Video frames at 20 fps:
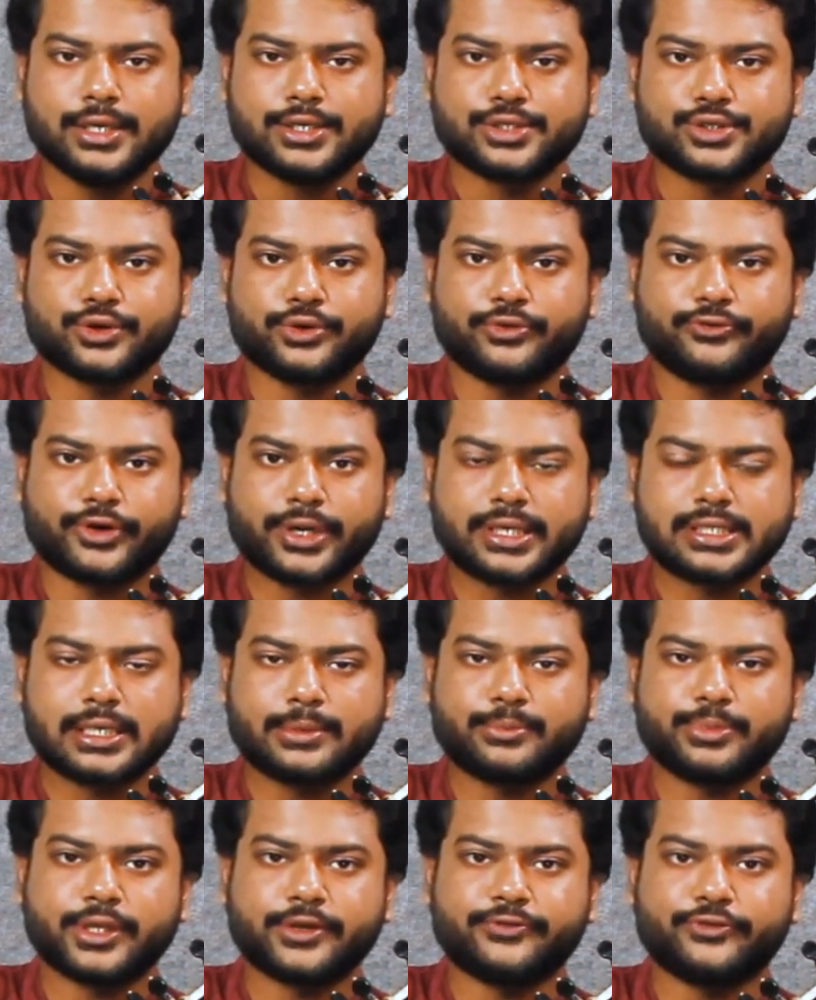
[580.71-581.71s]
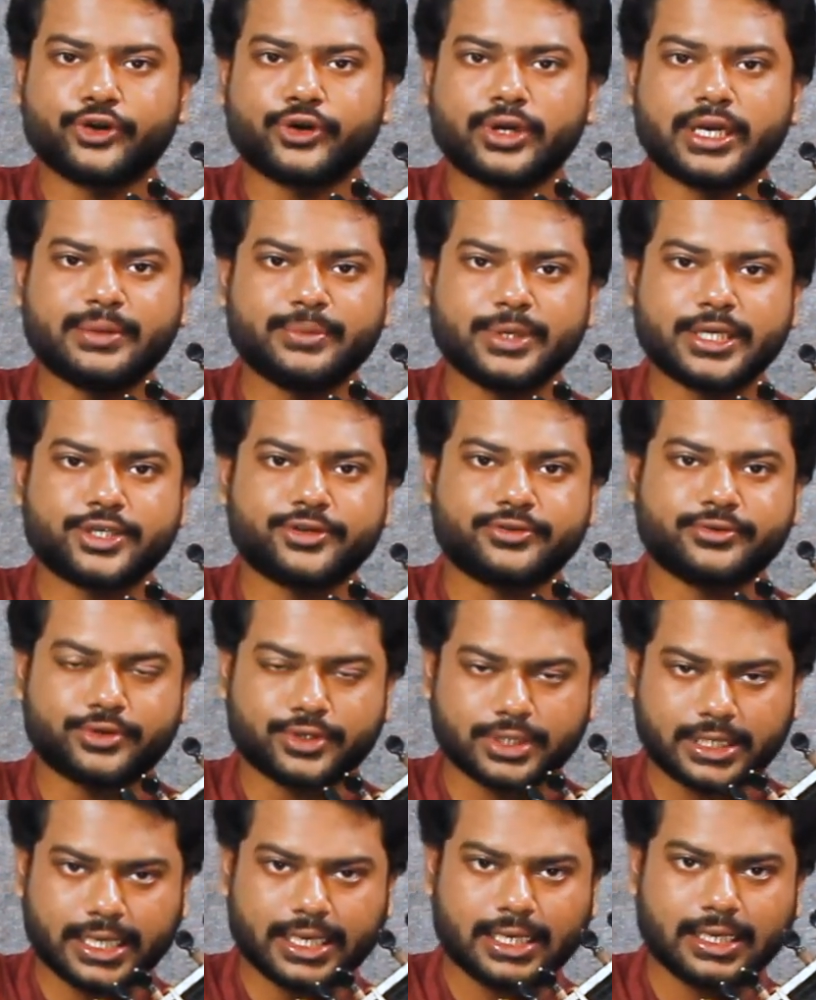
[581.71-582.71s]
So for example, if your limit
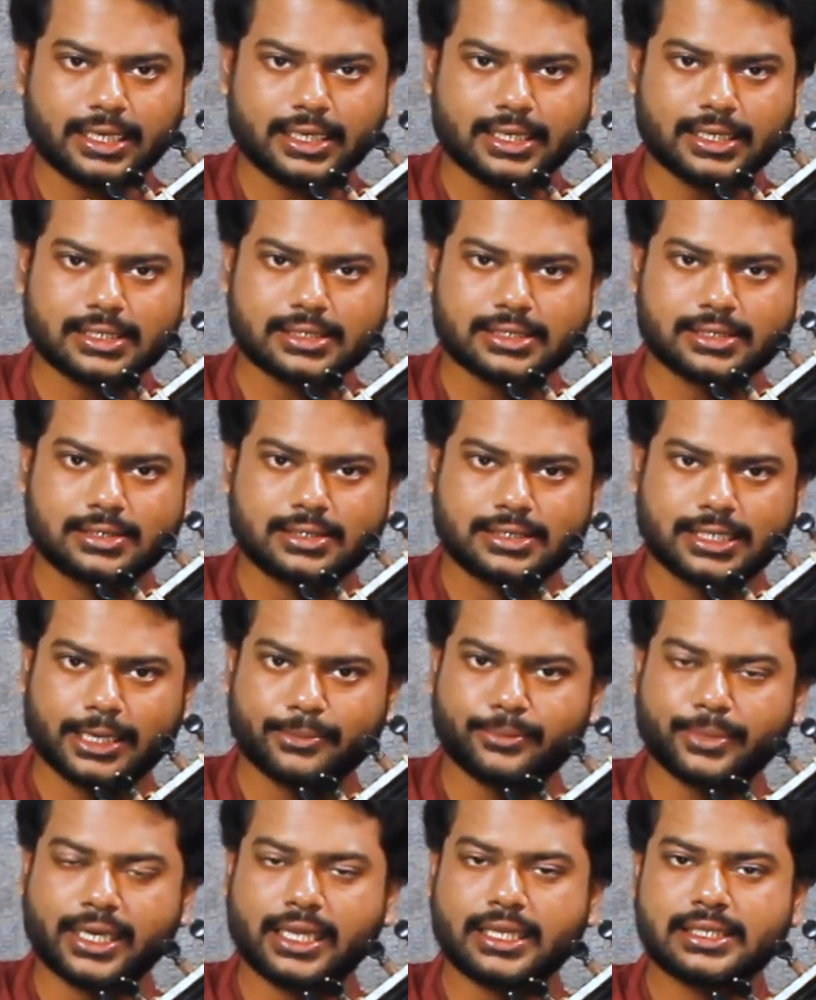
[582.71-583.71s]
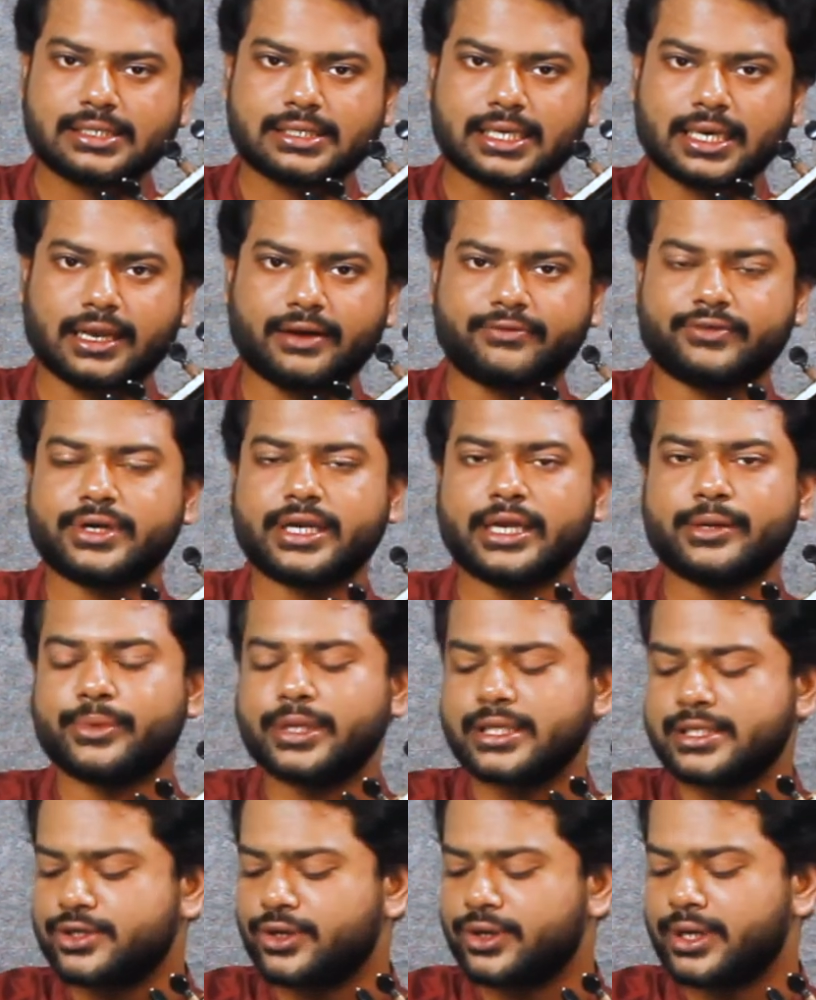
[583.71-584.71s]
today is 10 minutes and after 10
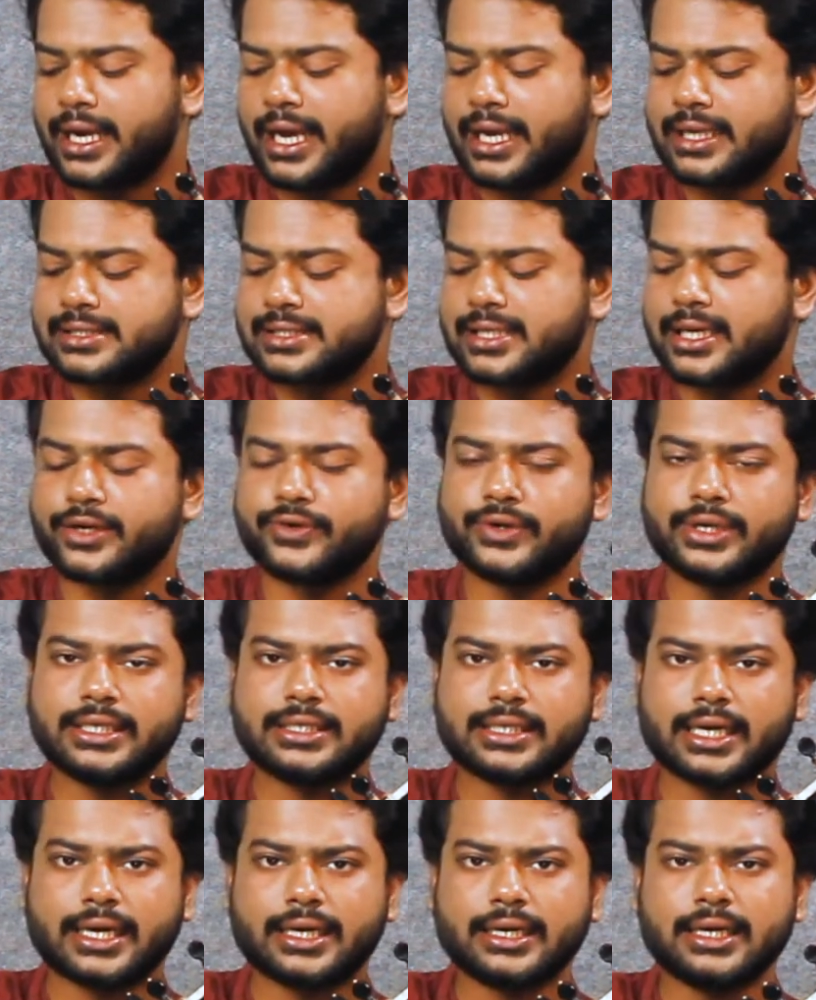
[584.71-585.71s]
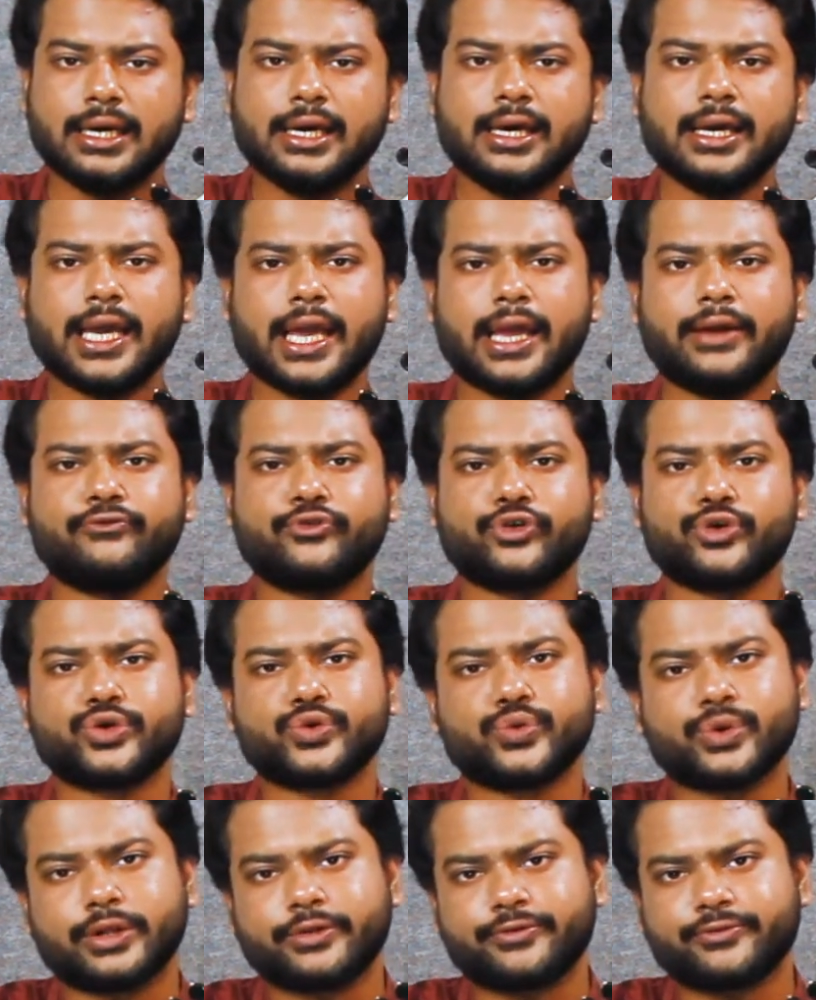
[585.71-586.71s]
minutes your hands get really tired, aim for
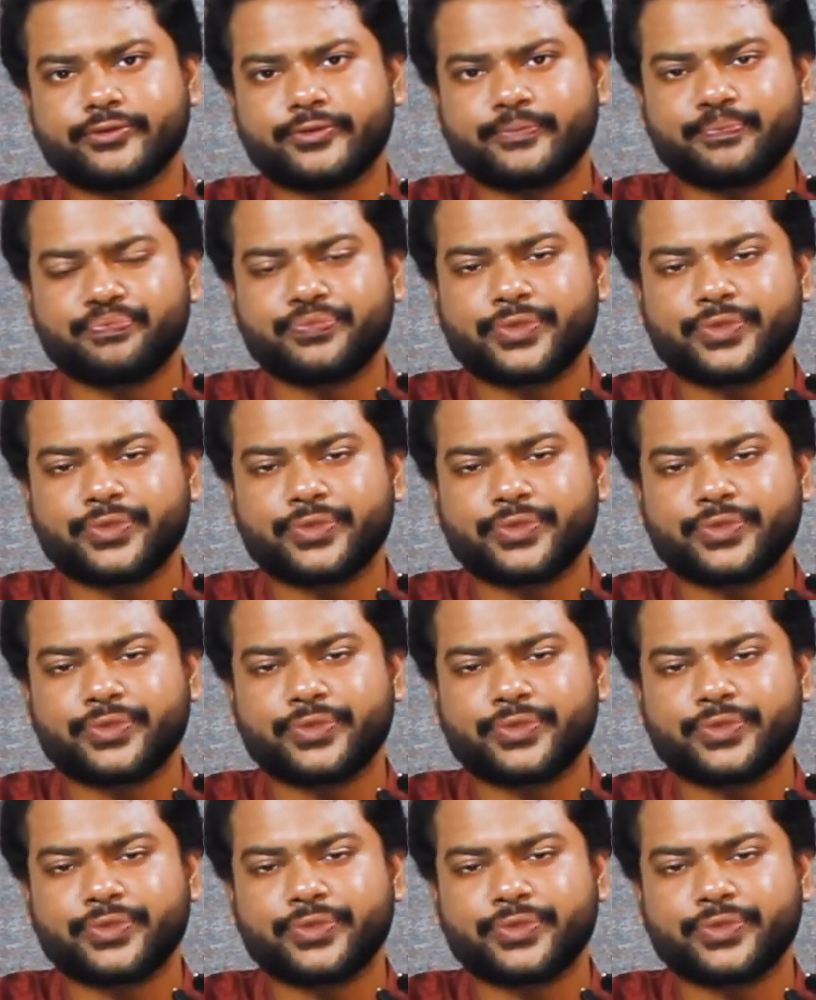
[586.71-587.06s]
12.